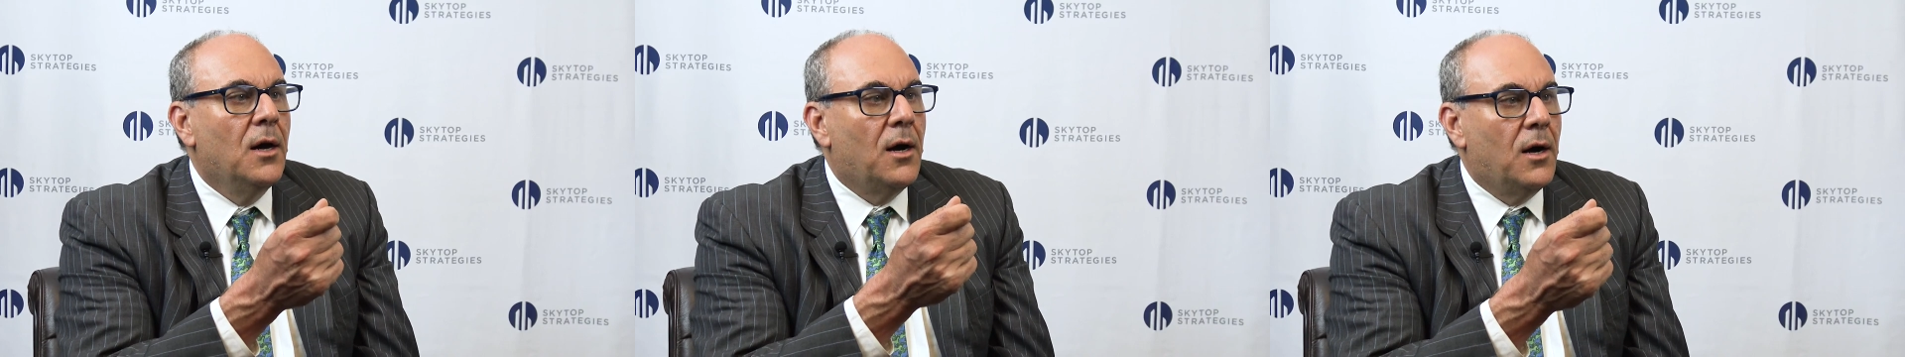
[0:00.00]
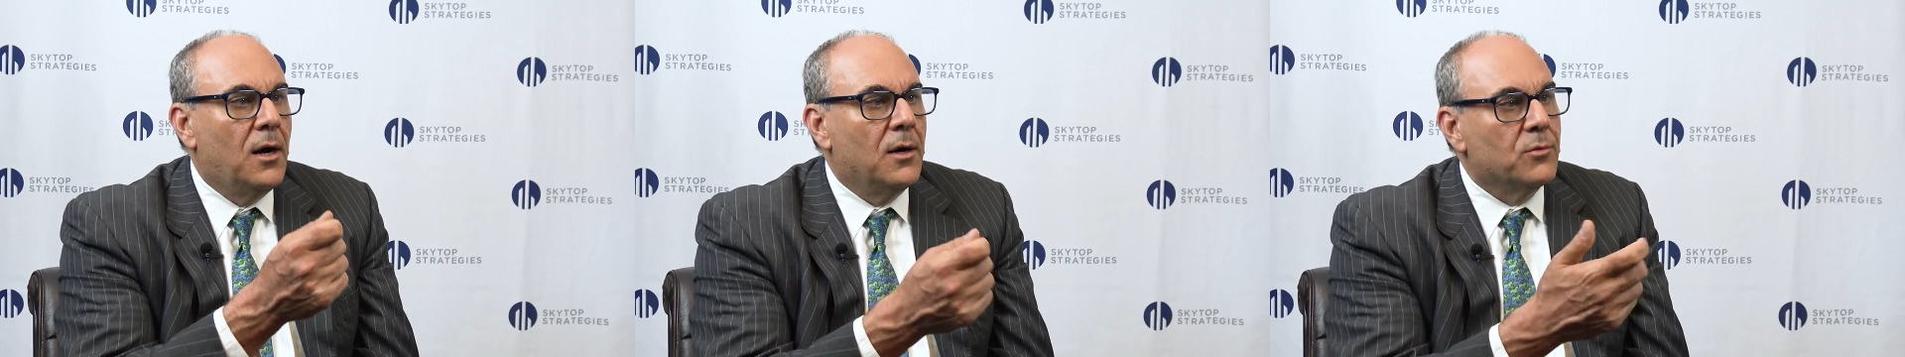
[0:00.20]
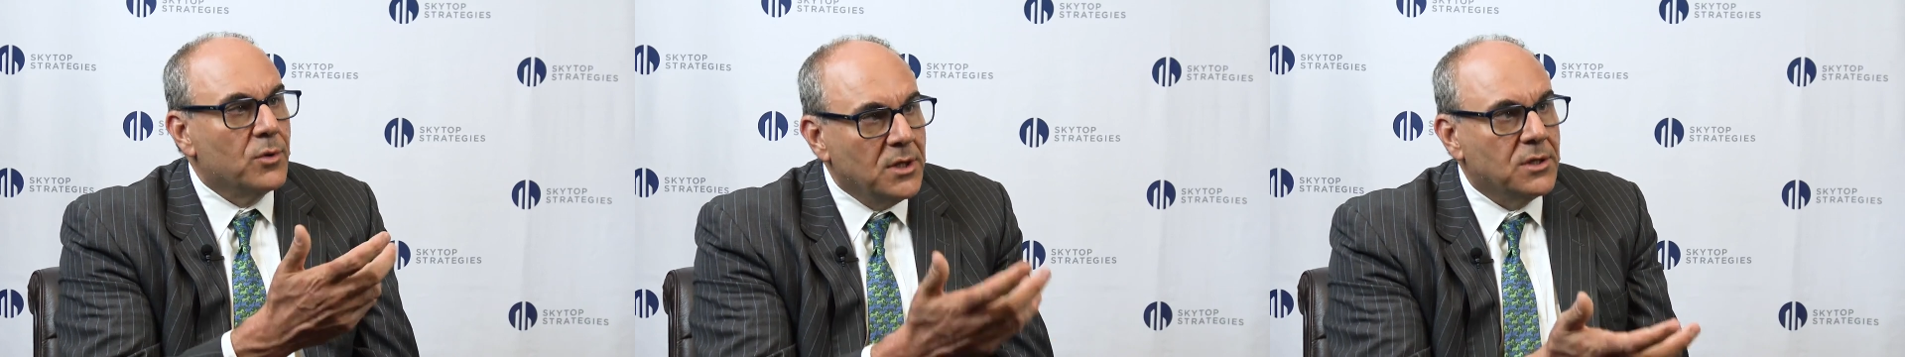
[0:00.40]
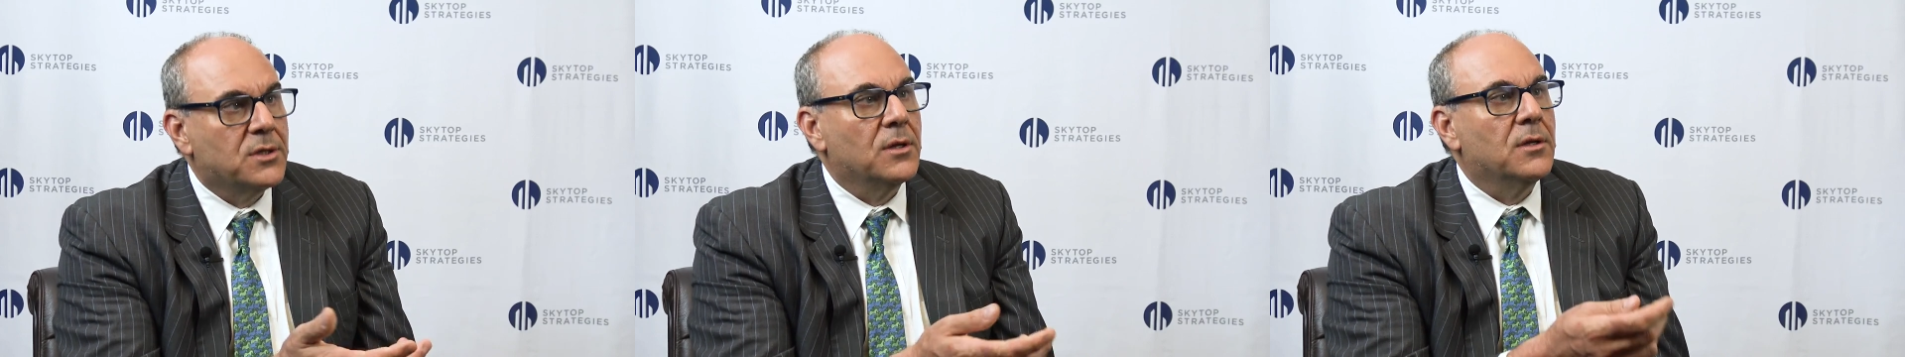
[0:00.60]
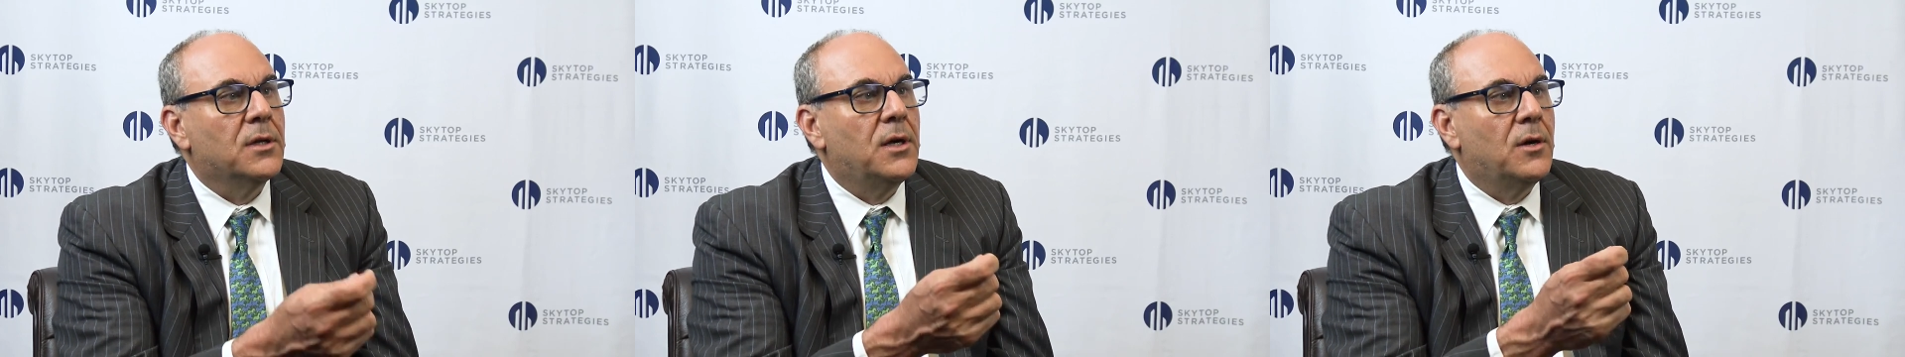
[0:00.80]

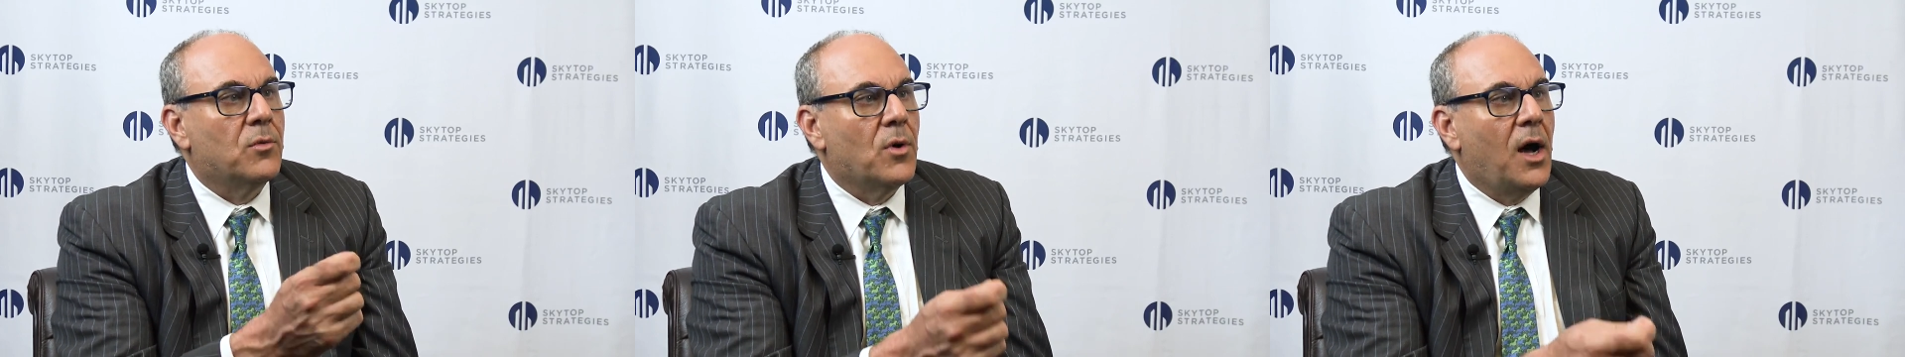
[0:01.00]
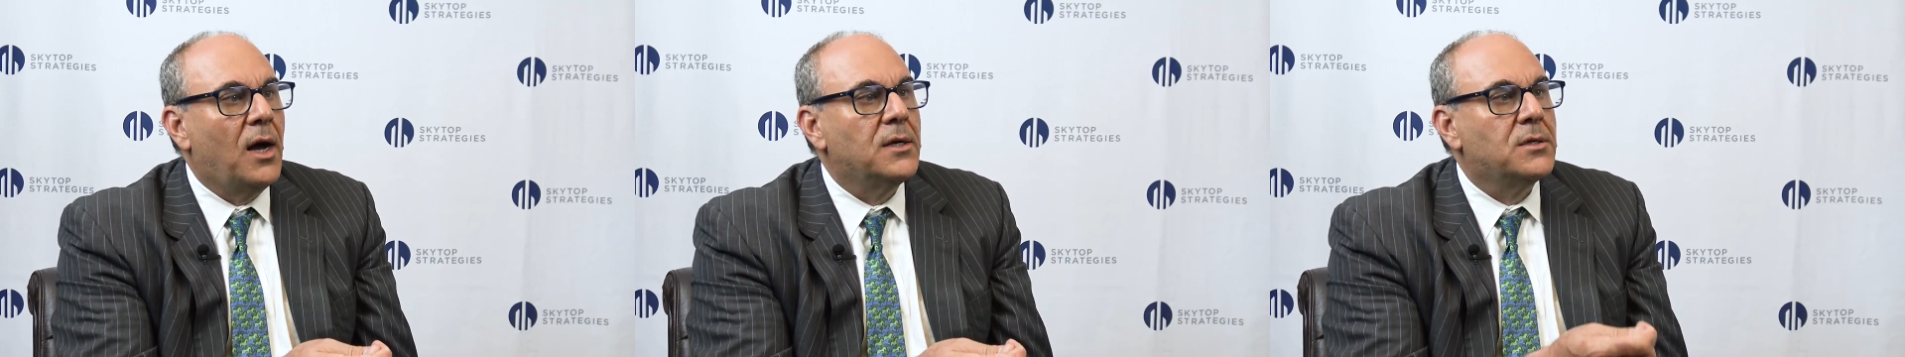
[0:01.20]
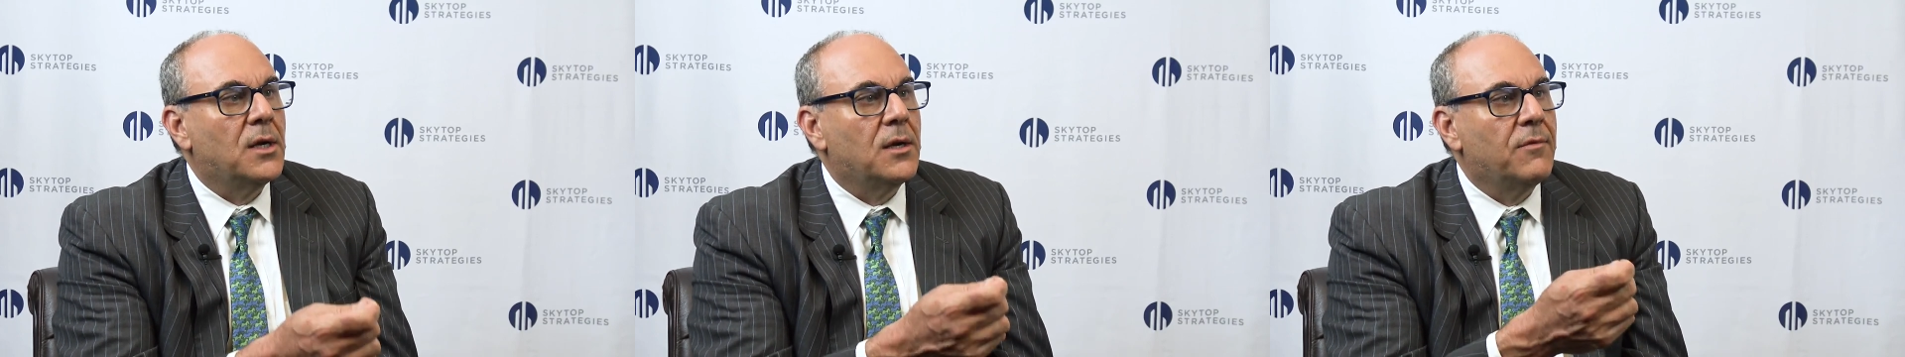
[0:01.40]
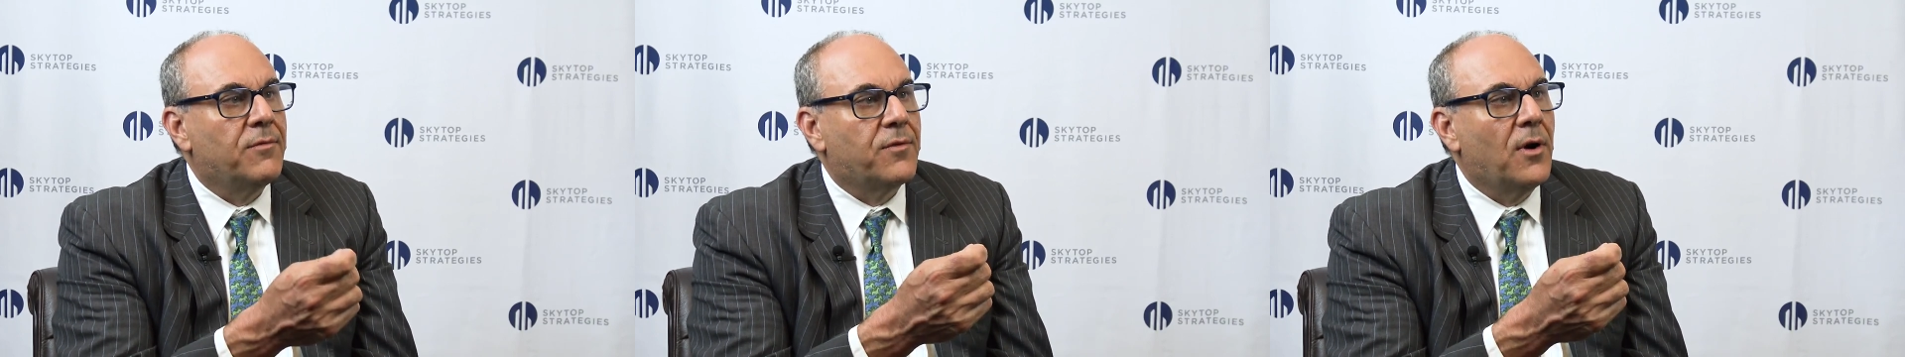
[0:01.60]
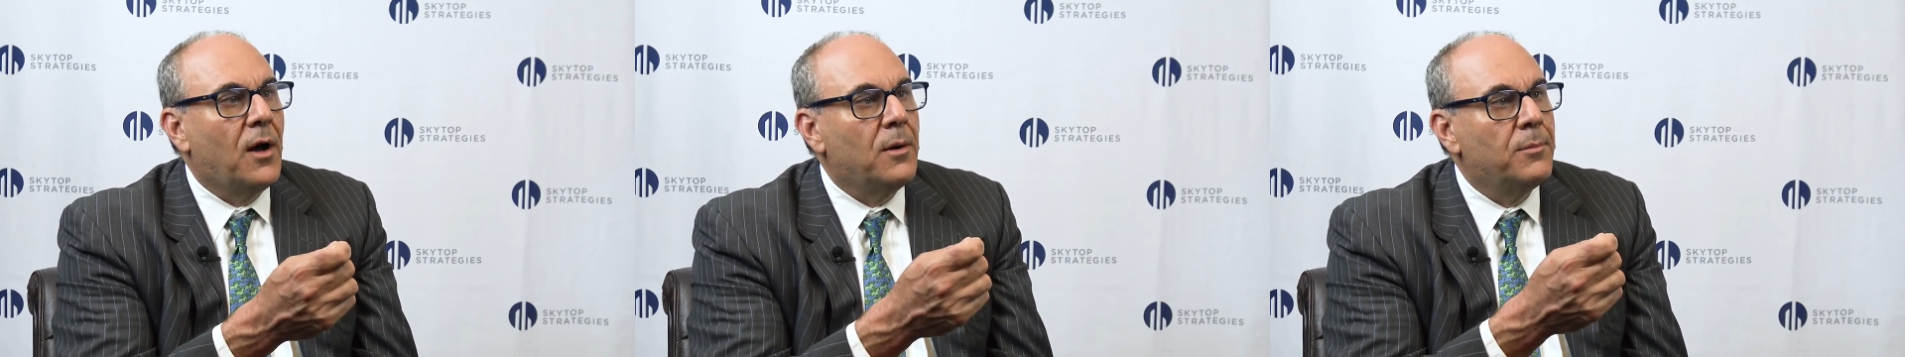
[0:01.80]
recently arising
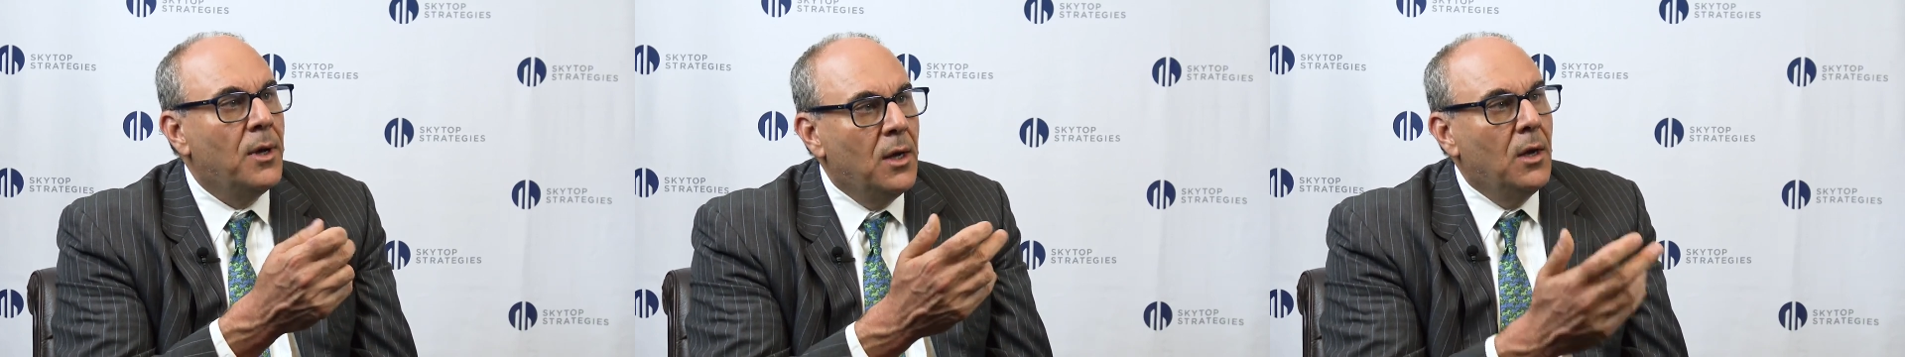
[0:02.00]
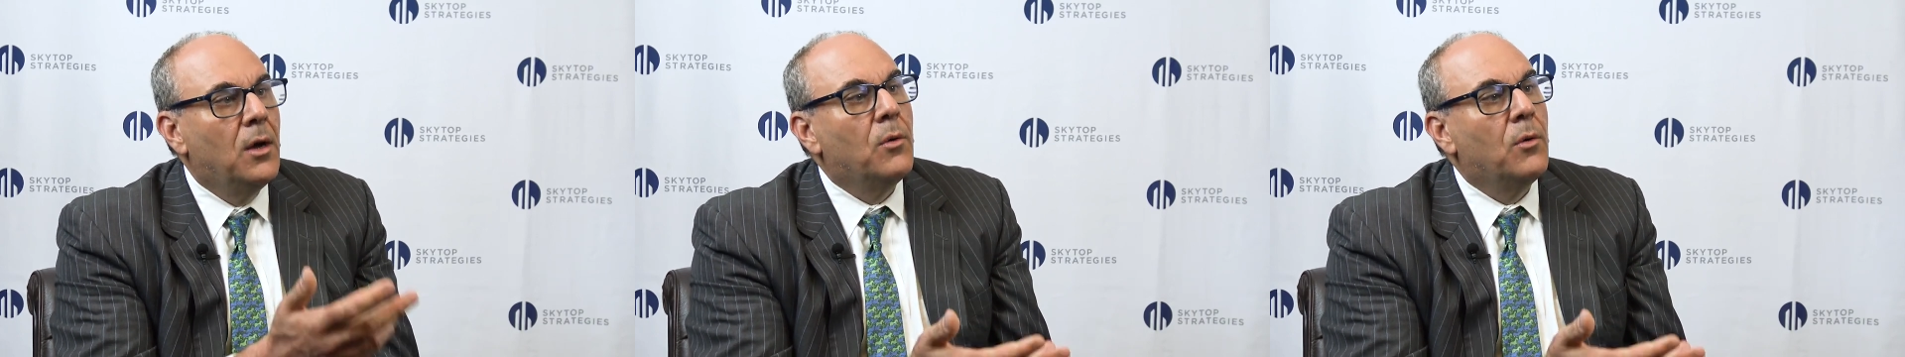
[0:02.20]
from